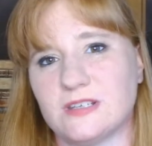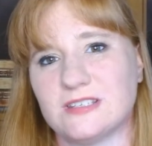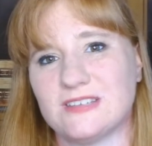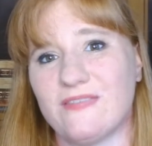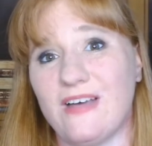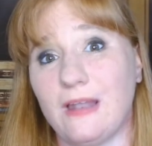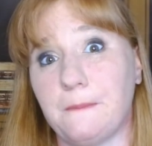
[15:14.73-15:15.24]

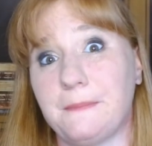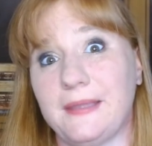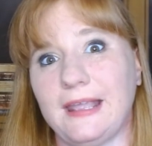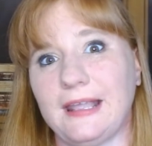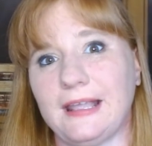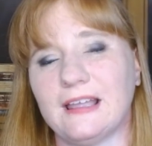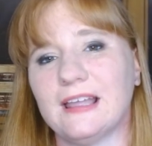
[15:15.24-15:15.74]

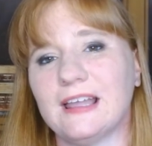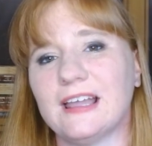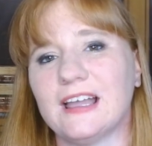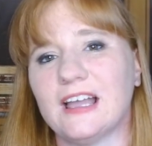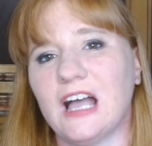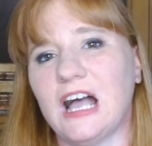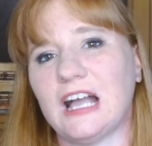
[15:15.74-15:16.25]
developing
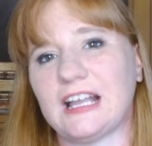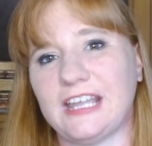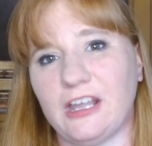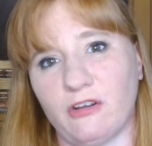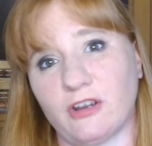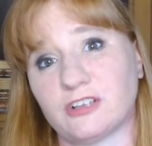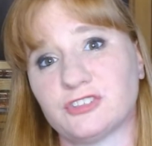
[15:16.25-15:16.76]
a
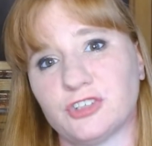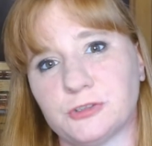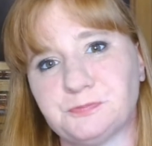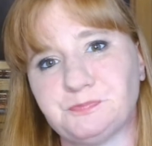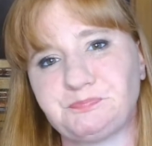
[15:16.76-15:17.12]
character,